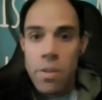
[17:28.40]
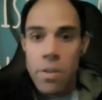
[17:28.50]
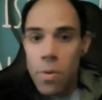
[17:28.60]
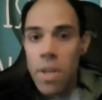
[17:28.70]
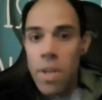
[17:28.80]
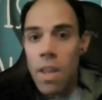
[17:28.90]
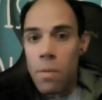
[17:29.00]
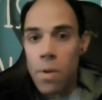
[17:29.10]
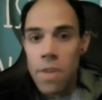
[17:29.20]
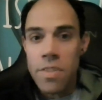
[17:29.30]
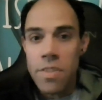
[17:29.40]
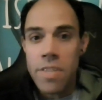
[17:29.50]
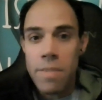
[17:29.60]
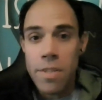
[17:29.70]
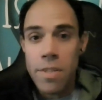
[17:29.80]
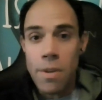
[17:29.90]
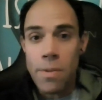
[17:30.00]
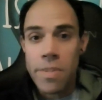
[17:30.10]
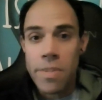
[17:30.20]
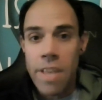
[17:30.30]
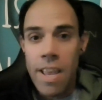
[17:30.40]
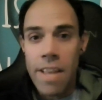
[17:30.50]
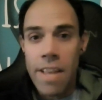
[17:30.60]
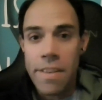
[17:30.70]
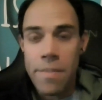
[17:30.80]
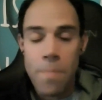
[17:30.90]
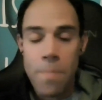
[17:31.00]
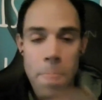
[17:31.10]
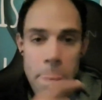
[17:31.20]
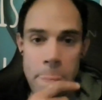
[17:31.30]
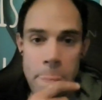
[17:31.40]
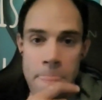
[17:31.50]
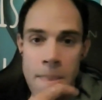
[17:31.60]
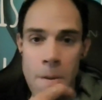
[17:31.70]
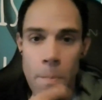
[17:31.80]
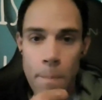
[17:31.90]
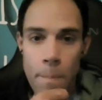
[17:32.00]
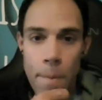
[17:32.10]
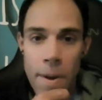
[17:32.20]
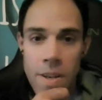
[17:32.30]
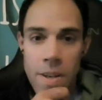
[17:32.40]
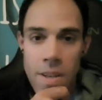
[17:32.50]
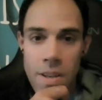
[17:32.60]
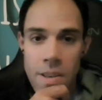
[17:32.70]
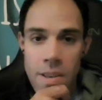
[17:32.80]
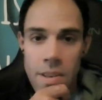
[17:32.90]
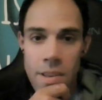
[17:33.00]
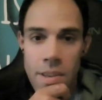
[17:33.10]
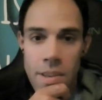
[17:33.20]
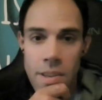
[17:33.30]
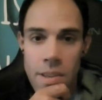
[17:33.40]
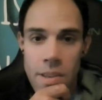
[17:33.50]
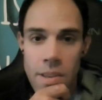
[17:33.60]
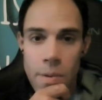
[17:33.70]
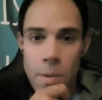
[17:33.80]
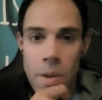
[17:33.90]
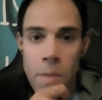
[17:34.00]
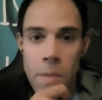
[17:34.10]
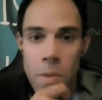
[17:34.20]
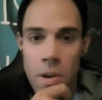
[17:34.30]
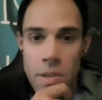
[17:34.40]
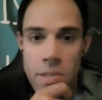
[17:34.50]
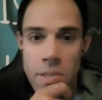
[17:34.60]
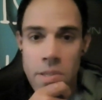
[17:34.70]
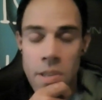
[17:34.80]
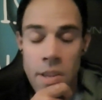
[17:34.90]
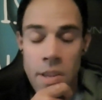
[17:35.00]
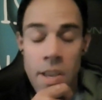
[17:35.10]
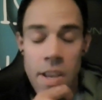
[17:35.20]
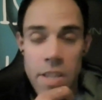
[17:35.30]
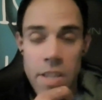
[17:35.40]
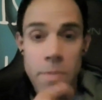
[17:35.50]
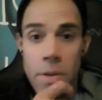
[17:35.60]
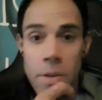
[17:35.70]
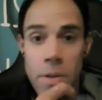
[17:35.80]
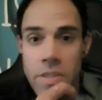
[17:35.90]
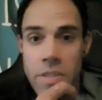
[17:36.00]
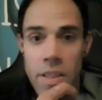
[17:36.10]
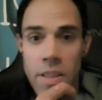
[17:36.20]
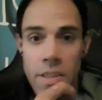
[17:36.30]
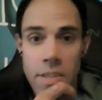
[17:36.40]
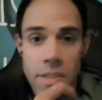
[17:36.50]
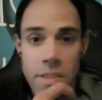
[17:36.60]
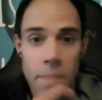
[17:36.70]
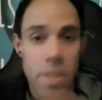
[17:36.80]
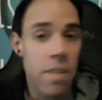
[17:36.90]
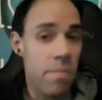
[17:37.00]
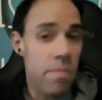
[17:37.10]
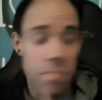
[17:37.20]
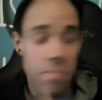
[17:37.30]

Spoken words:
doing a lot of work on these TV shows. And what, it was an experience to say the least. I mean, in